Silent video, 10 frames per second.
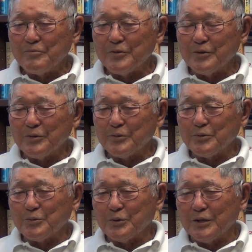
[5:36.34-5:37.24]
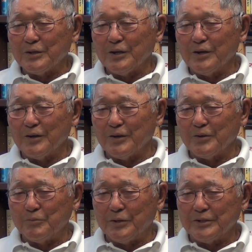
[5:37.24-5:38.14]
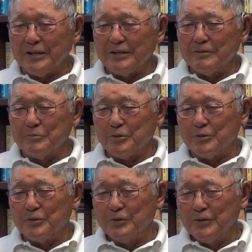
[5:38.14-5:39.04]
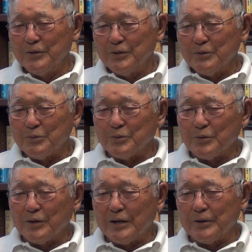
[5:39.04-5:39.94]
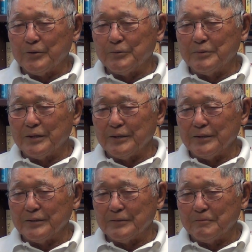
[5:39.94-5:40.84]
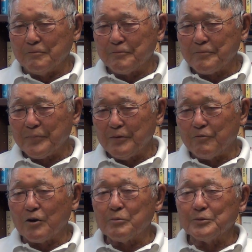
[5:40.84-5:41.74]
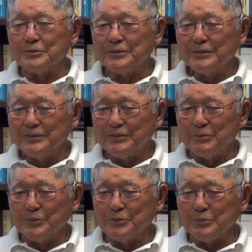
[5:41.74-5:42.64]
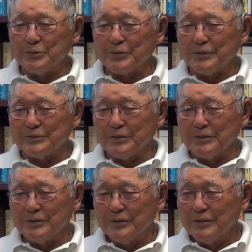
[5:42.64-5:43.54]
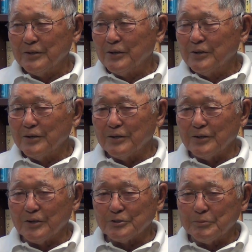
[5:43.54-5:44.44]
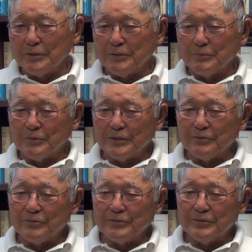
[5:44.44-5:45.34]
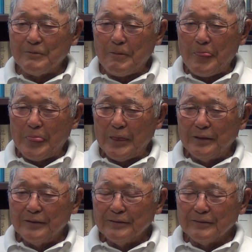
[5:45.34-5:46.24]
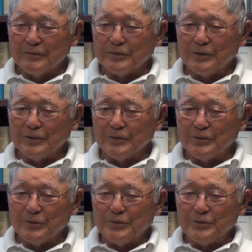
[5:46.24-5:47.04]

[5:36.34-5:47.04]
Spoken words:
No, my dad and mother were hired by farmers. They went to work as a husband and wife, and they